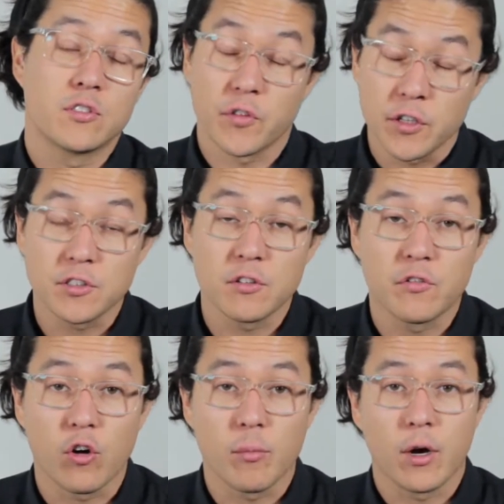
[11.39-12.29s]
is first
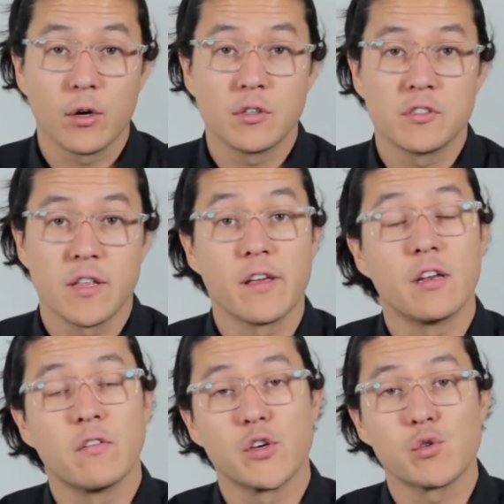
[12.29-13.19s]
and foremost that the
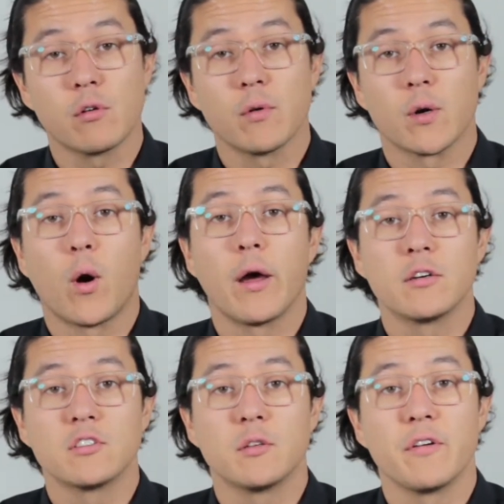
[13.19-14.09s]
individual
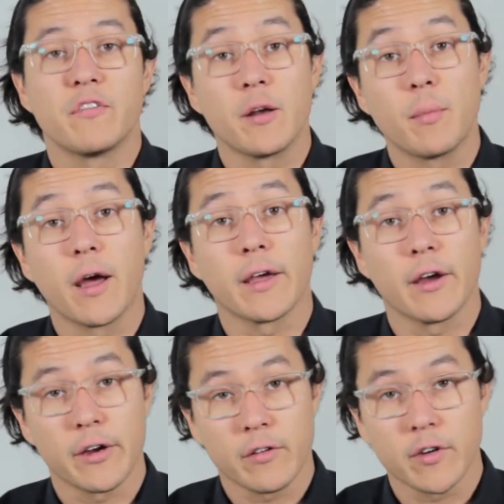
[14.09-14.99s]
requires to be fed by a
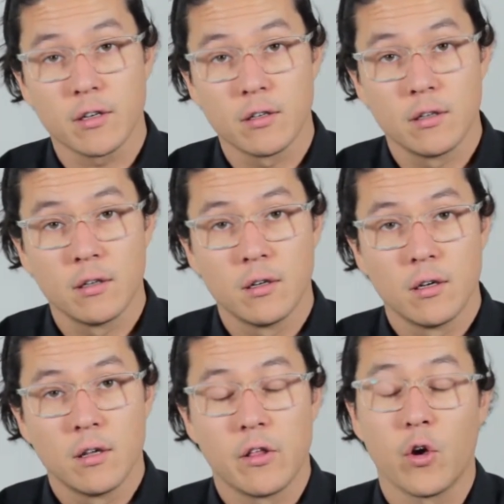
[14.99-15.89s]
caregiver.
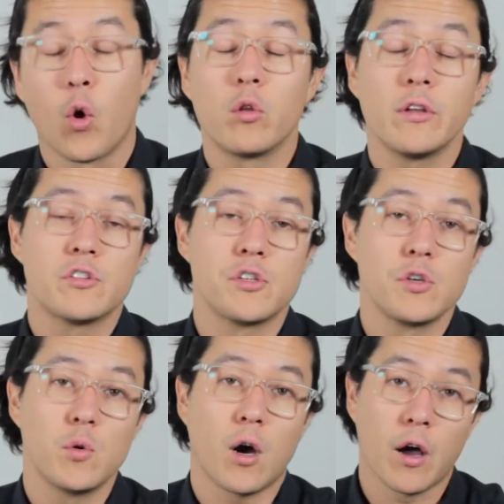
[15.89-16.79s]
The only
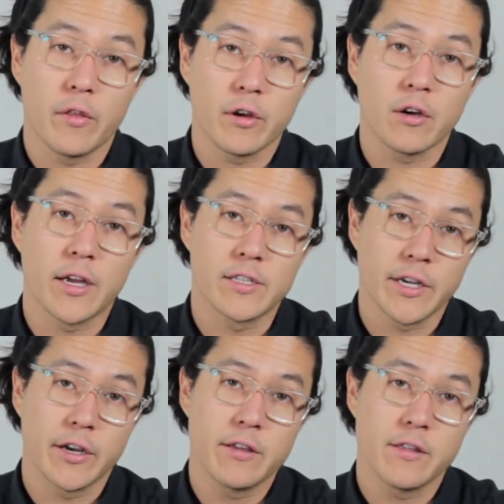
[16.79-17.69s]
two other
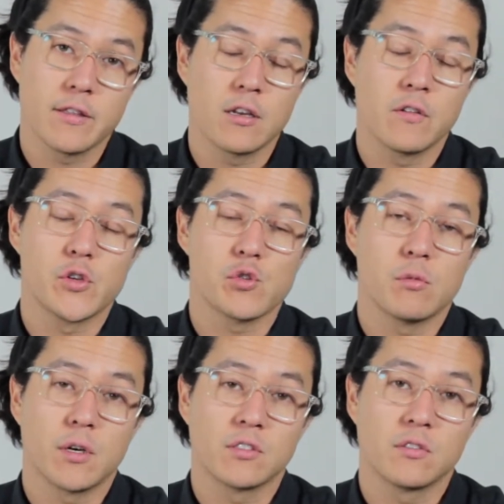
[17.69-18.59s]
criteria that the
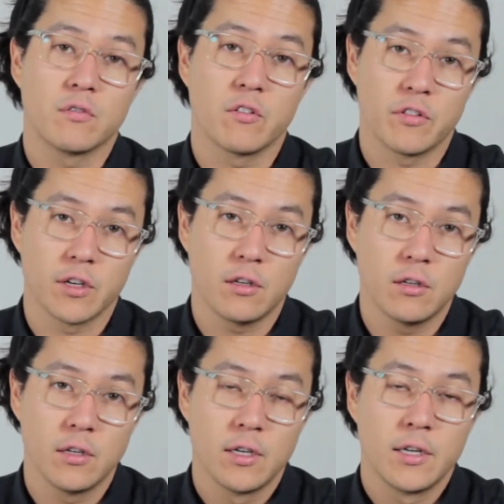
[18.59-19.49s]
individual must
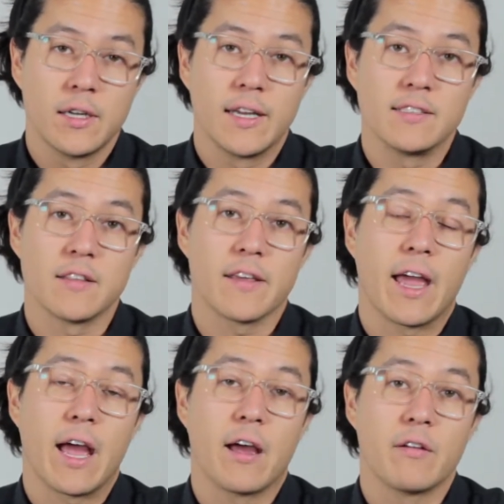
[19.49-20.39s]
fulfill is that they
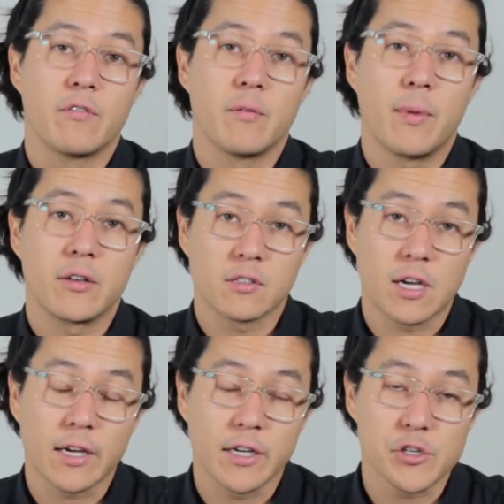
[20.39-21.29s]
have the mental
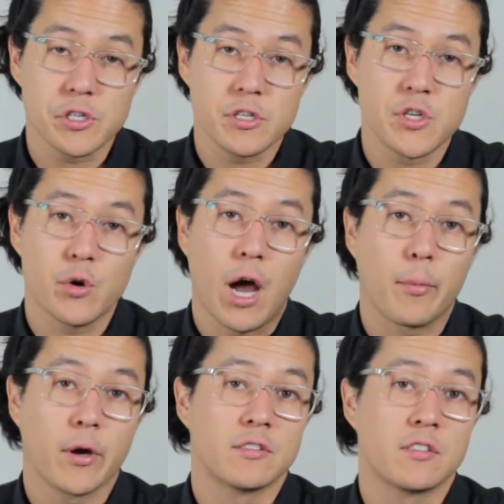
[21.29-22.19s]
cognition to
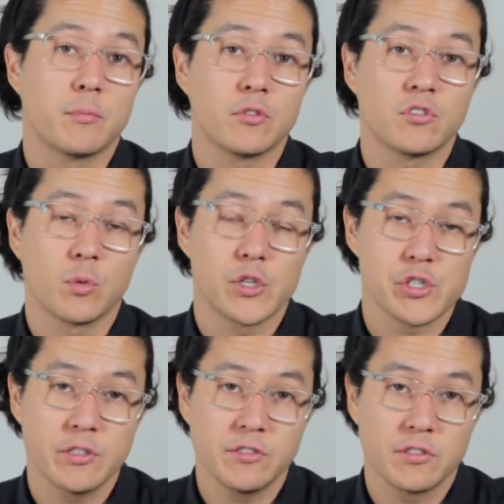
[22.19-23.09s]
operate simple
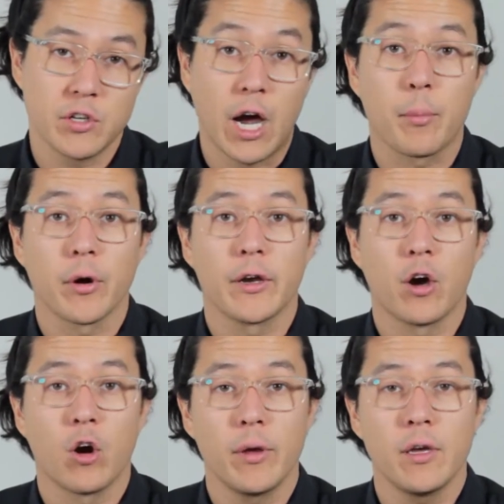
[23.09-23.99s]
switches to
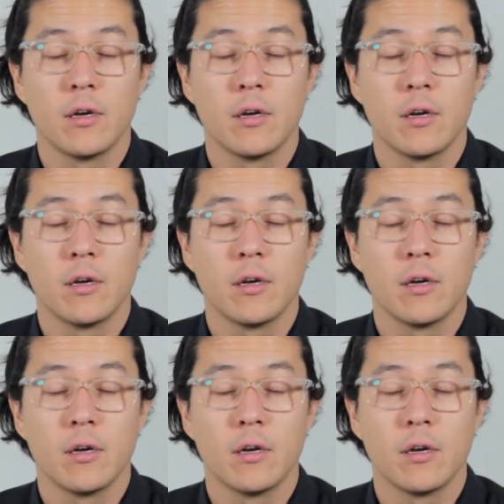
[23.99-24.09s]
operate OB,